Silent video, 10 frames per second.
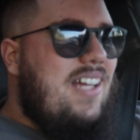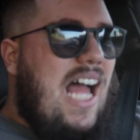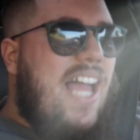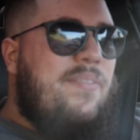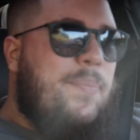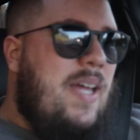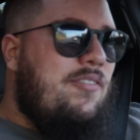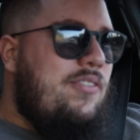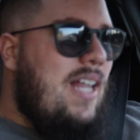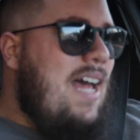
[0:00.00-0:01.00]
I've
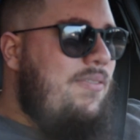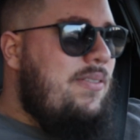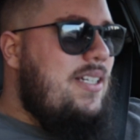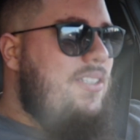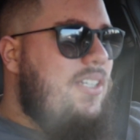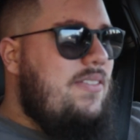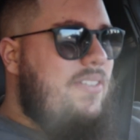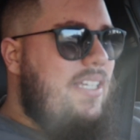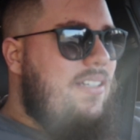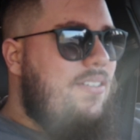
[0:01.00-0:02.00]
been flat foot
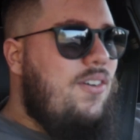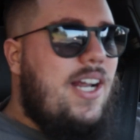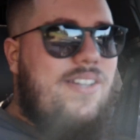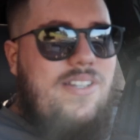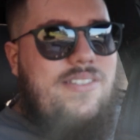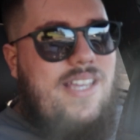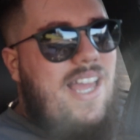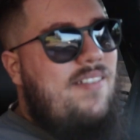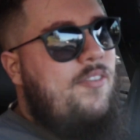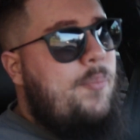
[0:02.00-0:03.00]
shifting, or I shouldn't say
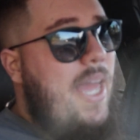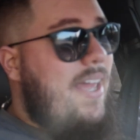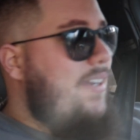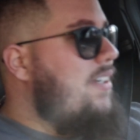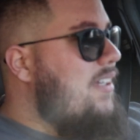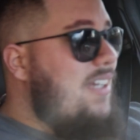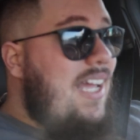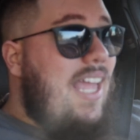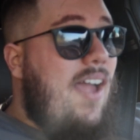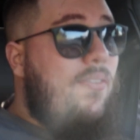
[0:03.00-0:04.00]
I've been.
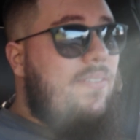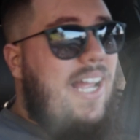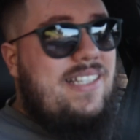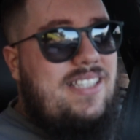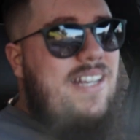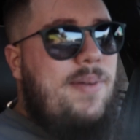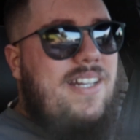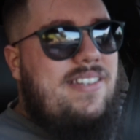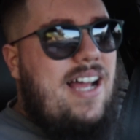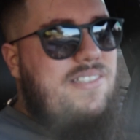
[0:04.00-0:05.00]
I did about
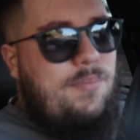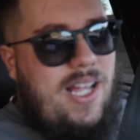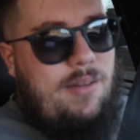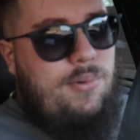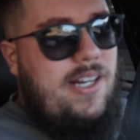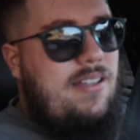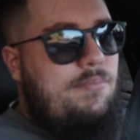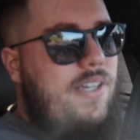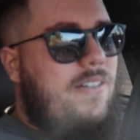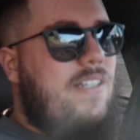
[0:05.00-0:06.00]
1,000-mile
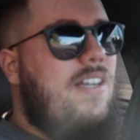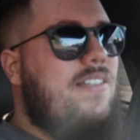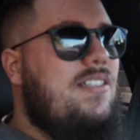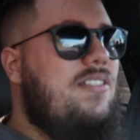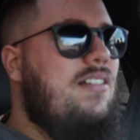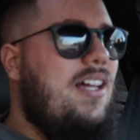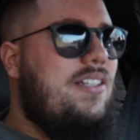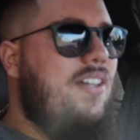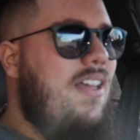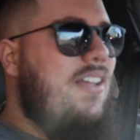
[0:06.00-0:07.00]
break-in period on this
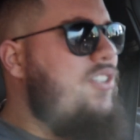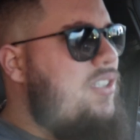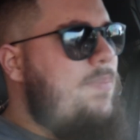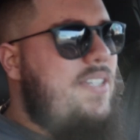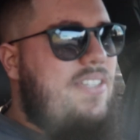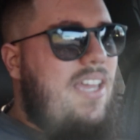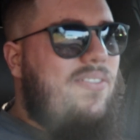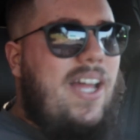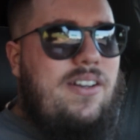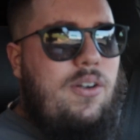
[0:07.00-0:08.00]
clutch, just to be
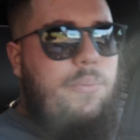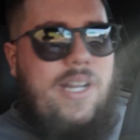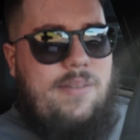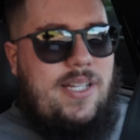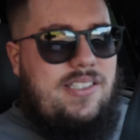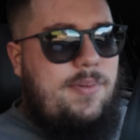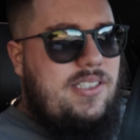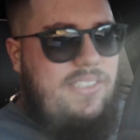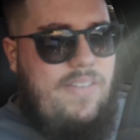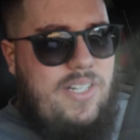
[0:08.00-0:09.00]
safe. I know it recommends
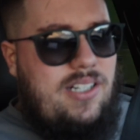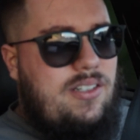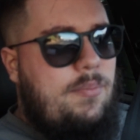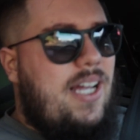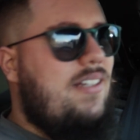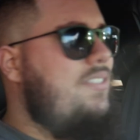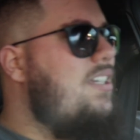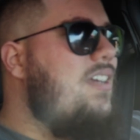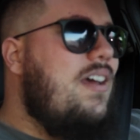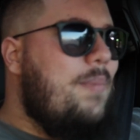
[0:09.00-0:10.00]
about 700 miles,
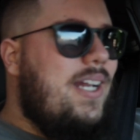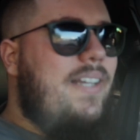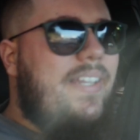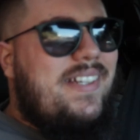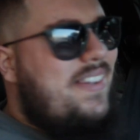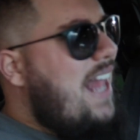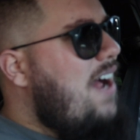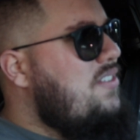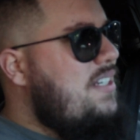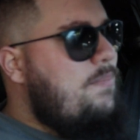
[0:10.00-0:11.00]
but I did
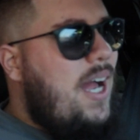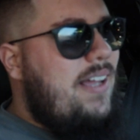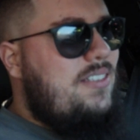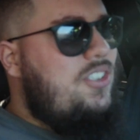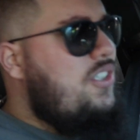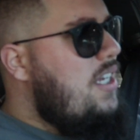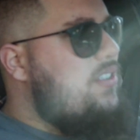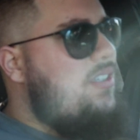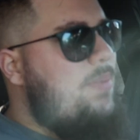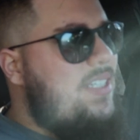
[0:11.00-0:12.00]
1,000 miles
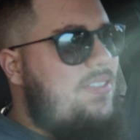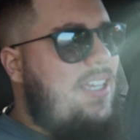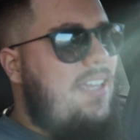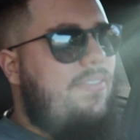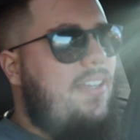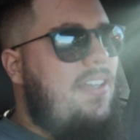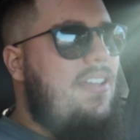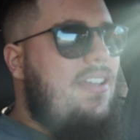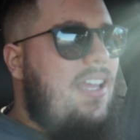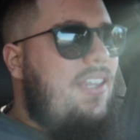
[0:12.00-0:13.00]
just to be safe.
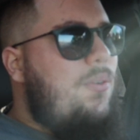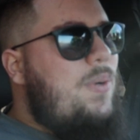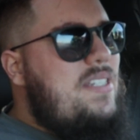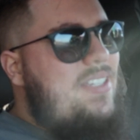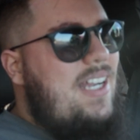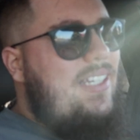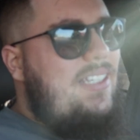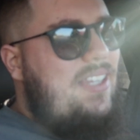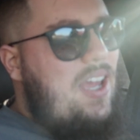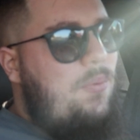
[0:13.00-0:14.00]
And the reason I
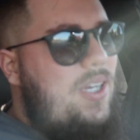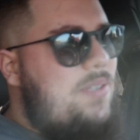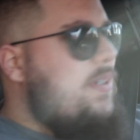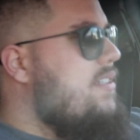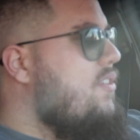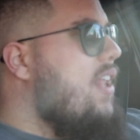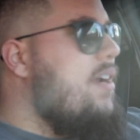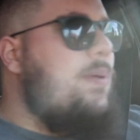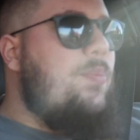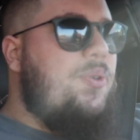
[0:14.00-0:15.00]
did that was because a
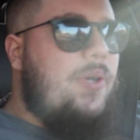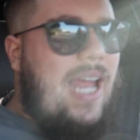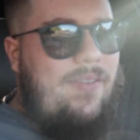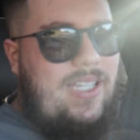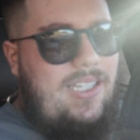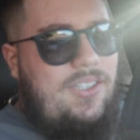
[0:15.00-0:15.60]
lot of people were having